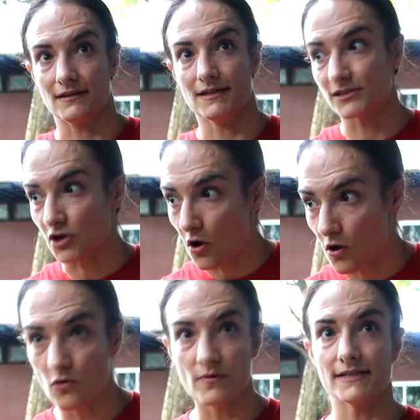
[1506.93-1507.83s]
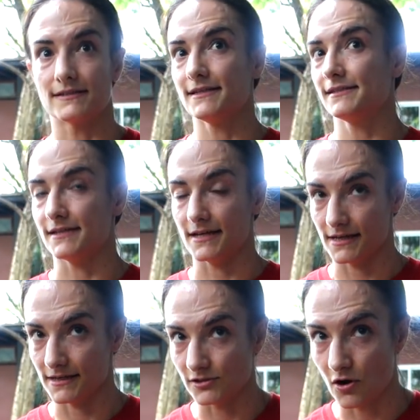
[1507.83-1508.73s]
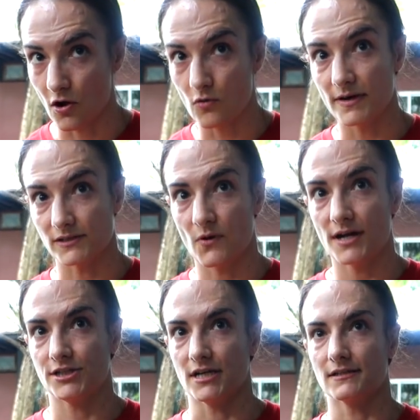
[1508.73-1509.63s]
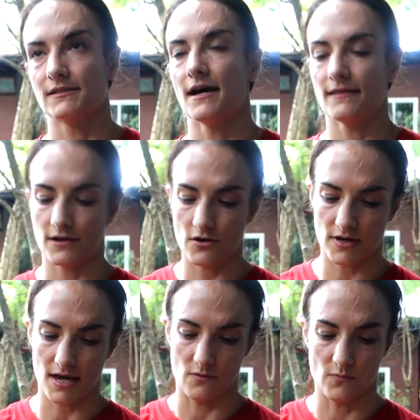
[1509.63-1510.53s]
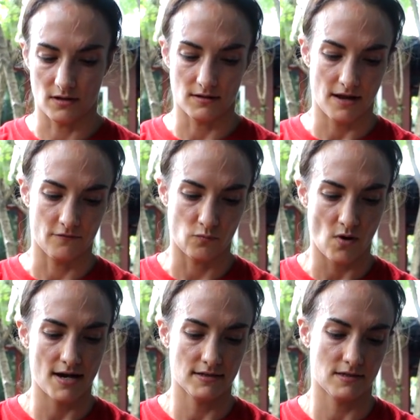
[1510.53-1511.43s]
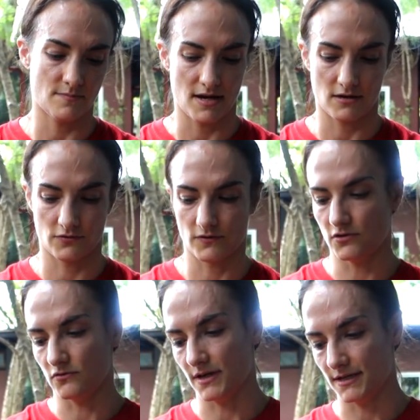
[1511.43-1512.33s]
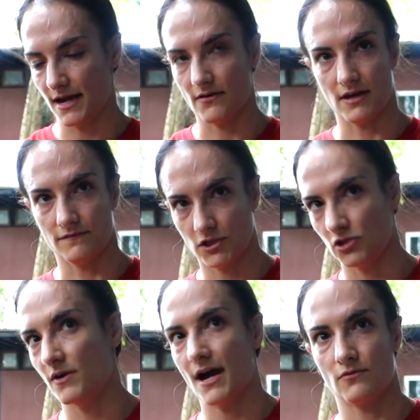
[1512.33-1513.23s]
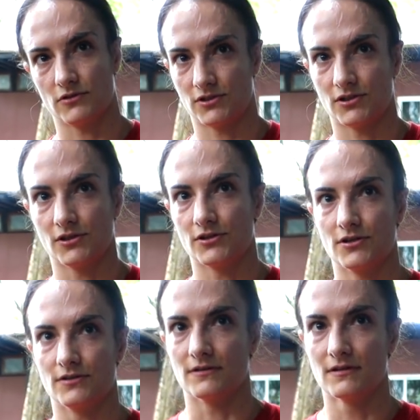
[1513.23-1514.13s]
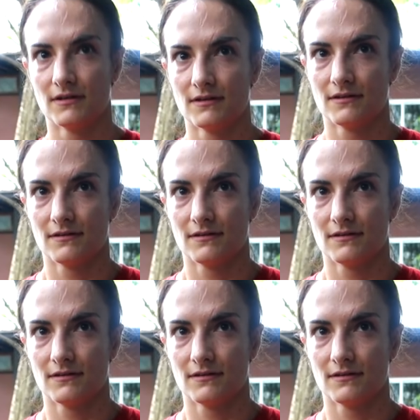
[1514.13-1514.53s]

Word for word: He's always listening. He is always watching. Mm. It's not like, okay, well, I've lied to my kru and now I have two hours to learn of a lesson.